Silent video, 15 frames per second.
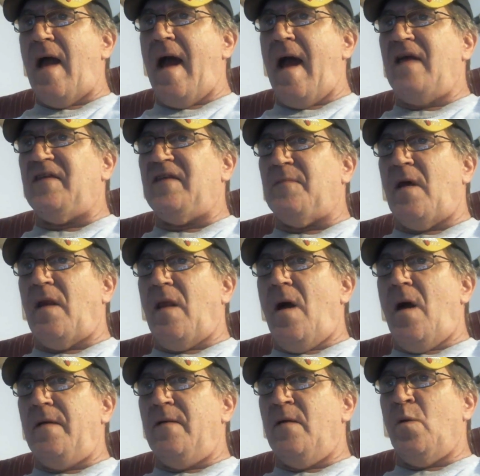I asked my
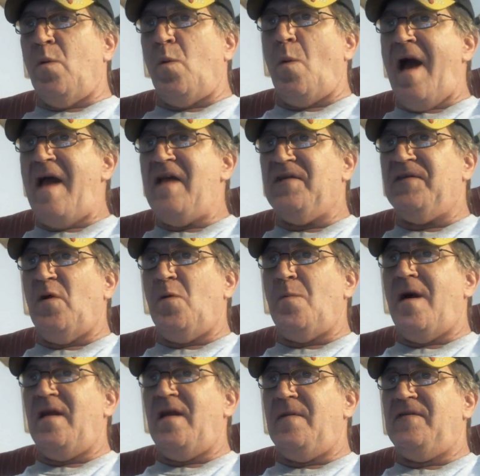lawyer, why has
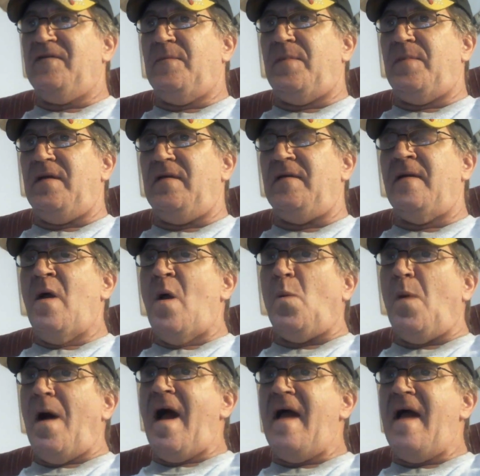nobody been subpoenaed?
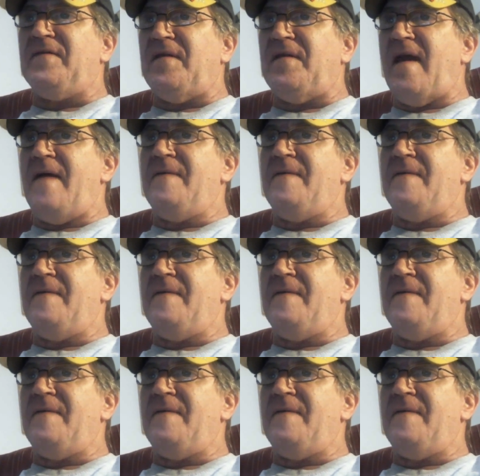Why hasn't